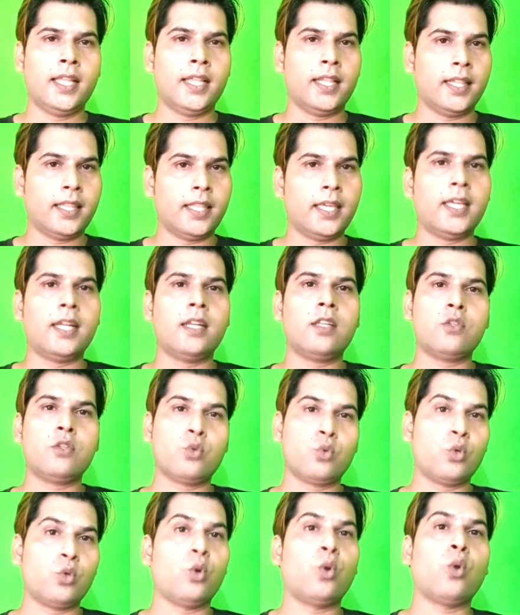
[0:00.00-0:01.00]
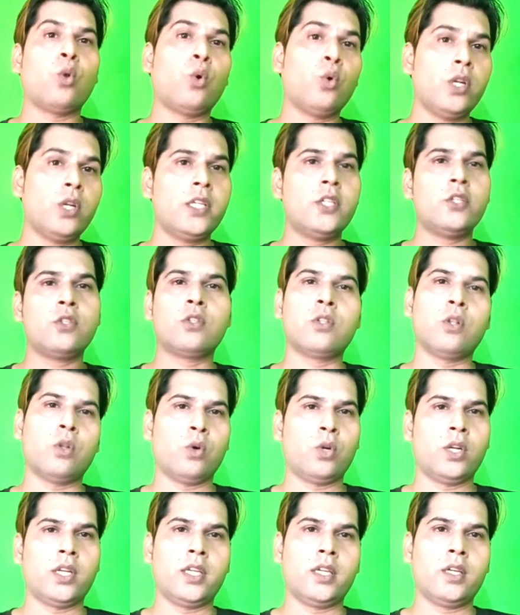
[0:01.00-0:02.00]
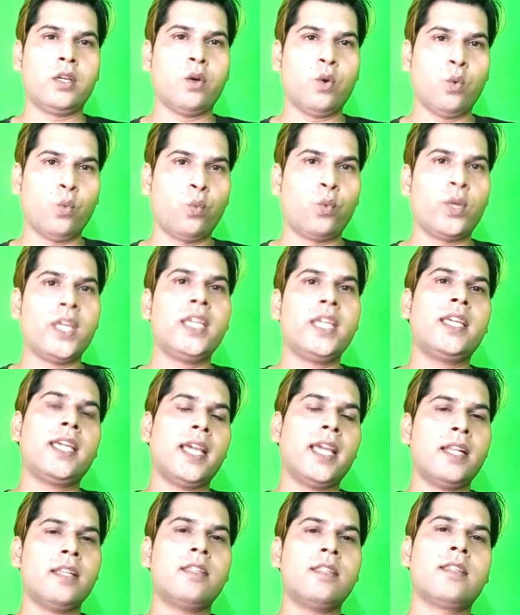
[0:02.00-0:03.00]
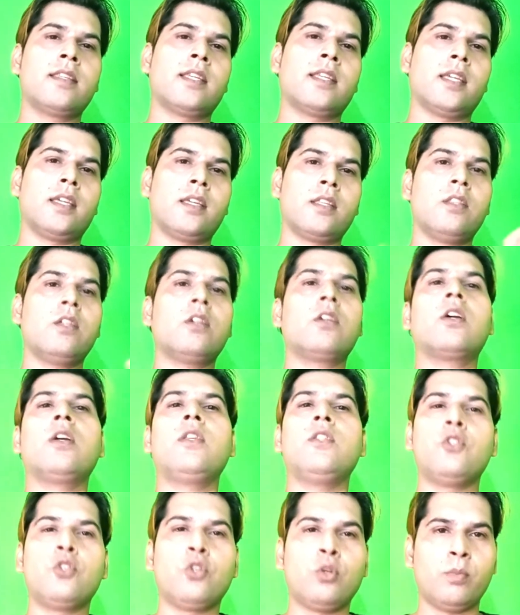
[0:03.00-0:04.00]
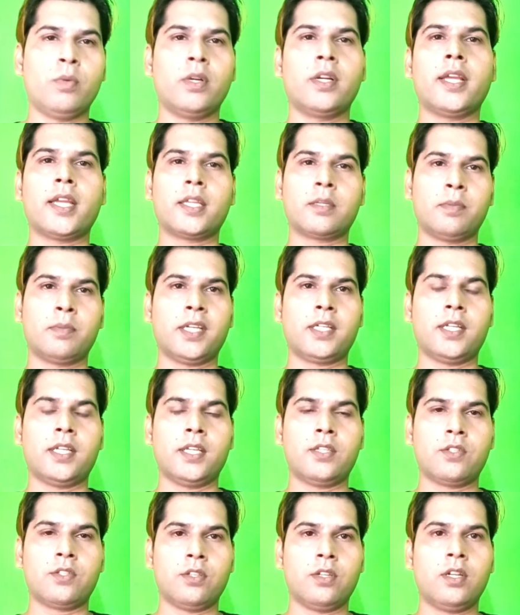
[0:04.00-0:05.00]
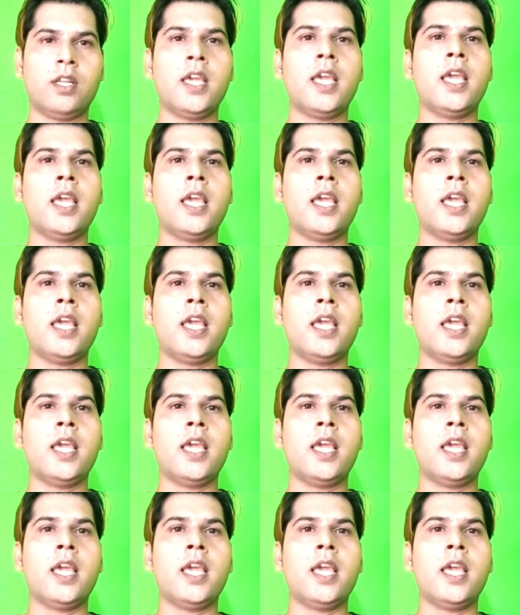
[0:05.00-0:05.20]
then slowly we can see the consumer expectation,